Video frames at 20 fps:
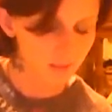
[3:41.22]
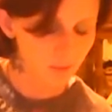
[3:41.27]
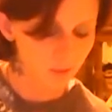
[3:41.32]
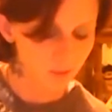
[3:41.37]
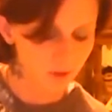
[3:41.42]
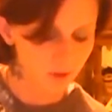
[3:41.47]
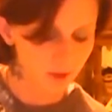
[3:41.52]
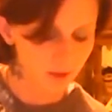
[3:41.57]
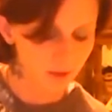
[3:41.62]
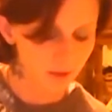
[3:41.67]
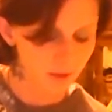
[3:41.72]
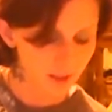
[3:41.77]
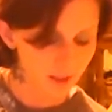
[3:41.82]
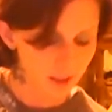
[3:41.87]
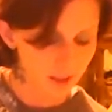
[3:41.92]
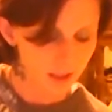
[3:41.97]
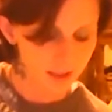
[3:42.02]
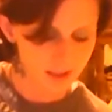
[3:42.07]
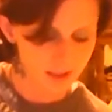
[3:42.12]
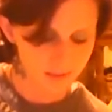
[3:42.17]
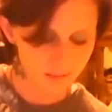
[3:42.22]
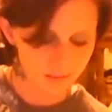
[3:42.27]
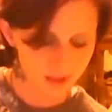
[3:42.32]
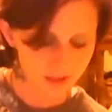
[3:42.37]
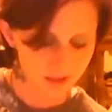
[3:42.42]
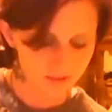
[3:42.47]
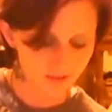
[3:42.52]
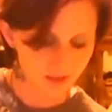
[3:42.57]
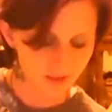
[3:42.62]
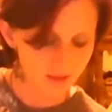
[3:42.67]
more. It's a
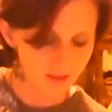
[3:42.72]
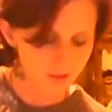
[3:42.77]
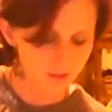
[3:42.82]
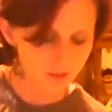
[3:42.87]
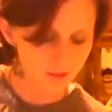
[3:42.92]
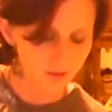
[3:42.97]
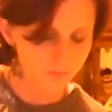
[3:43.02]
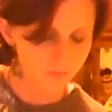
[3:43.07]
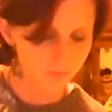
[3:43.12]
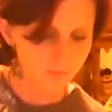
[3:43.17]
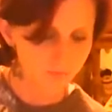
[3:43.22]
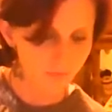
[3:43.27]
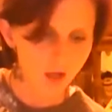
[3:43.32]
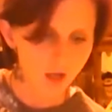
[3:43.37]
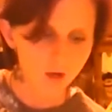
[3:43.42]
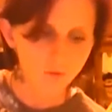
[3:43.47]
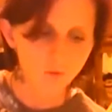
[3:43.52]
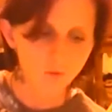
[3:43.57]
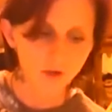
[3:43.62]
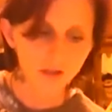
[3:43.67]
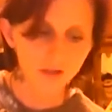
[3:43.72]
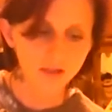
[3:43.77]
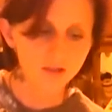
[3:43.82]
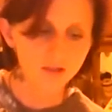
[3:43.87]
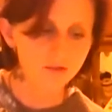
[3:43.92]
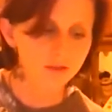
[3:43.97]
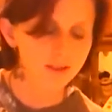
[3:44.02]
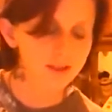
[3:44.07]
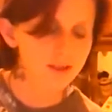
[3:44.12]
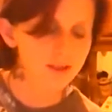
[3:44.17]
mystery store. What do
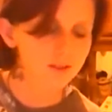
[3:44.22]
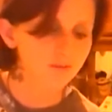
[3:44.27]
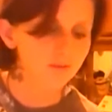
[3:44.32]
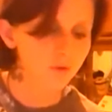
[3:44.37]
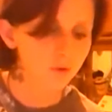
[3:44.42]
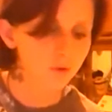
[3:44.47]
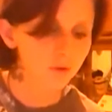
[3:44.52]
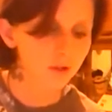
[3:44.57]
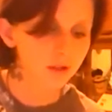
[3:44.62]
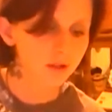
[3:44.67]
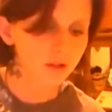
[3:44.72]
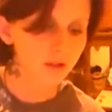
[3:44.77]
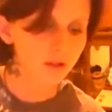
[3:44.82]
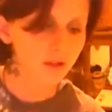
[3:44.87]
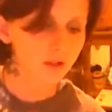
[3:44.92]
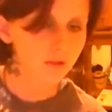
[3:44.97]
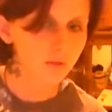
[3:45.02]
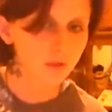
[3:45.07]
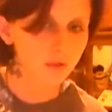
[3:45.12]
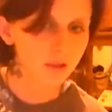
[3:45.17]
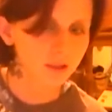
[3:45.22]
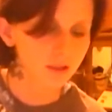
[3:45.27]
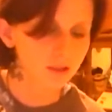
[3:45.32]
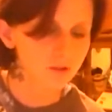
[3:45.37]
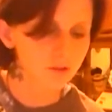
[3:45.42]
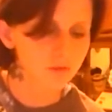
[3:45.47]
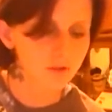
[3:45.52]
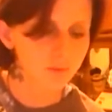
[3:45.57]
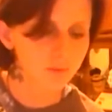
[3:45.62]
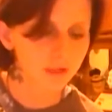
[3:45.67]
you listen for? What do
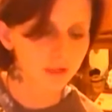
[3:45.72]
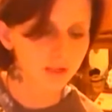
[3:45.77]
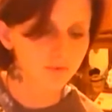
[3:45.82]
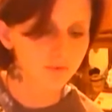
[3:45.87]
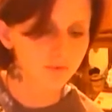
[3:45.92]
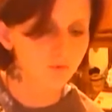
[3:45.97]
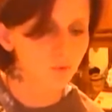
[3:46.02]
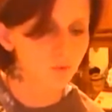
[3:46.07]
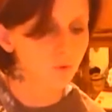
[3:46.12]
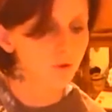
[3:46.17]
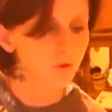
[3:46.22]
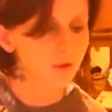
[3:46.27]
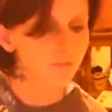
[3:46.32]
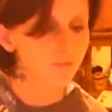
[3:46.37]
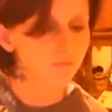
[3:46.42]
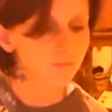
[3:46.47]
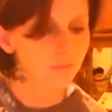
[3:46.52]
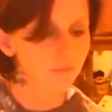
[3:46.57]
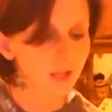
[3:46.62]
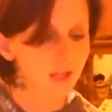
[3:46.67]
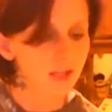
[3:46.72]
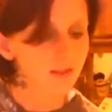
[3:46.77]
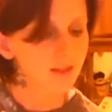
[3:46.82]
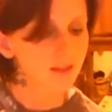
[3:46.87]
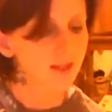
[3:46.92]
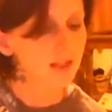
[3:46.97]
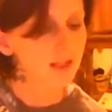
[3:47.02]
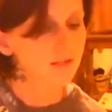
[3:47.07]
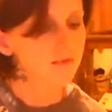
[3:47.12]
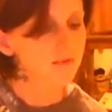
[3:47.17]
you uplift for?
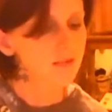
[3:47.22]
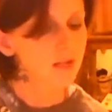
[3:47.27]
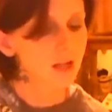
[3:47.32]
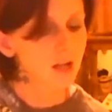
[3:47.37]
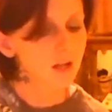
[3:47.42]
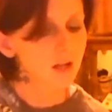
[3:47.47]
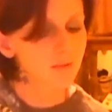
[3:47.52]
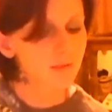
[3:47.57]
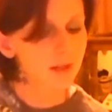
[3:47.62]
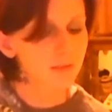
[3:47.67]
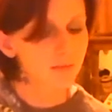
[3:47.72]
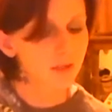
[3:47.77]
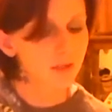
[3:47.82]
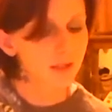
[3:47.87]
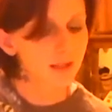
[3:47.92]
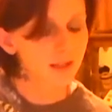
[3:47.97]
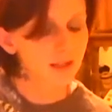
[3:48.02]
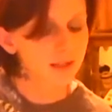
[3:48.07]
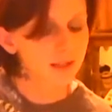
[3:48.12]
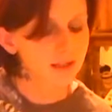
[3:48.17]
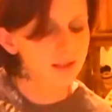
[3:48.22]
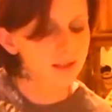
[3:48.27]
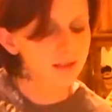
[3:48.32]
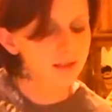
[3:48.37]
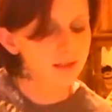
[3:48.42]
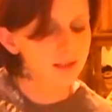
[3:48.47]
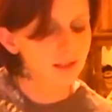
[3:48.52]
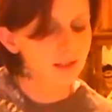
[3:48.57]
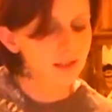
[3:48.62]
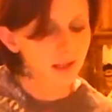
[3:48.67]
The gifts come in
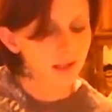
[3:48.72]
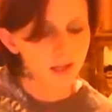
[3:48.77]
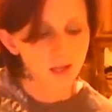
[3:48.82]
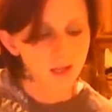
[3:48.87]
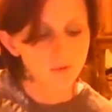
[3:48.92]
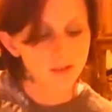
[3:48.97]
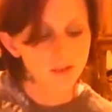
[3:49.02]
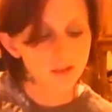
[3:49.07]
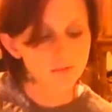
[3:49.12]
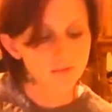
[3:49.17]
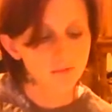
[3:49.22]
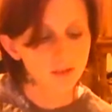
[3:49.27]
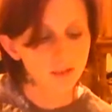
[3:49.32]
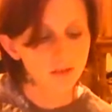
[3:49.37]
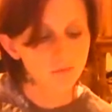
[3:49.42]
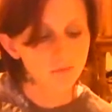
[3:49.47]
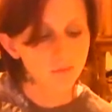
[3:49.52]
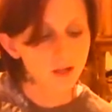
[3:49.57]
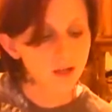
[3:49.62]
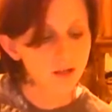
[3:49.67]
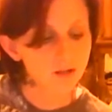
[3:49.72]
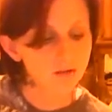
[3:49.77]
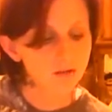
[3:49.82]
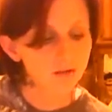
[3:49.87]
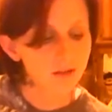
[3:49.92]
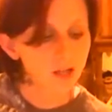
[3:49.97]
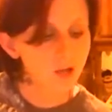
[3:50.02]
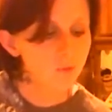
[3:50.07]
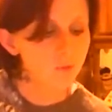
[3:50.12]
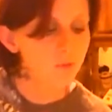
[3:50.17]
abundance. If it's spent
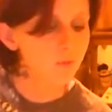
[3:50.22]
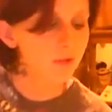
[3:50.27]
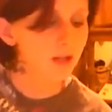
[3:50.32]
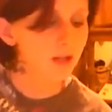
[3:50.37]
well, it will